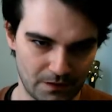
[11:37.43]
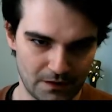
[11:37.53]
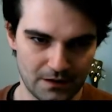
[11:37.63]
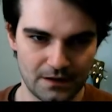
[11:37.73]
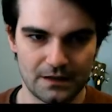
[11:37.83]

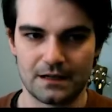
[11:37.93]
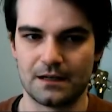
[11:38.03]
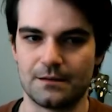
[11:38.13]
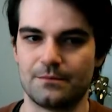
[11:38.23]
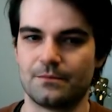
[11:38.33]
Are
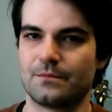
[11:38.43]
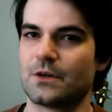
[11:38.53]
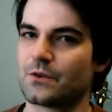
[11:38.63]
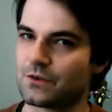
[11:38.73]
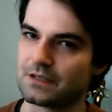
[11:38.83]
there
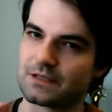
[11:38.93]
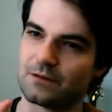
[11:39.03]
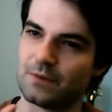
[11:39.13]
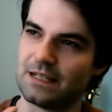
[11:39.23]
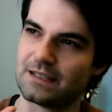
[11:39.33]
things that we need
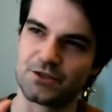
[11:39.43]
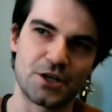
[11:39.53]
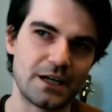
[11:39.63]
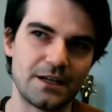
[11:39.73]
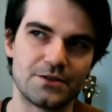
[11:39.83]
to
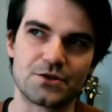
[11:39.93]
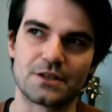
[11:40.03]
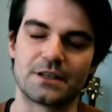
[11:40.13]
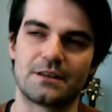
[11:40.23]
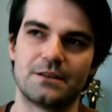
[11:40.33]
change in the
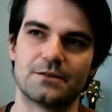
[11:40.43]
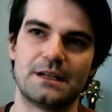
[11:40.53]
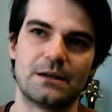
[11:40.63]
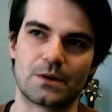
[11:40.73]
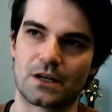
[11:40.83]
theory or the
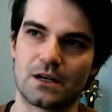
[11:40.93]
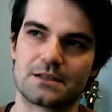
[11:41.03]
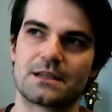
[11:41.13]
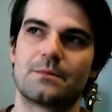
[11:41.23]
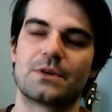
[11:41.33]

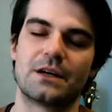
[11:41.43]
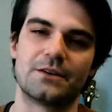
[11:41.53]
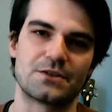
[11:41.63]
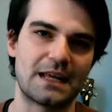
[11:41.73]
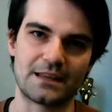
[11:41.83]
concept to
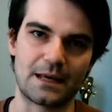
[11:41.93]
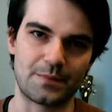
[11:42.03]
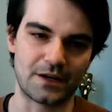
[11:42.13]
understand that better?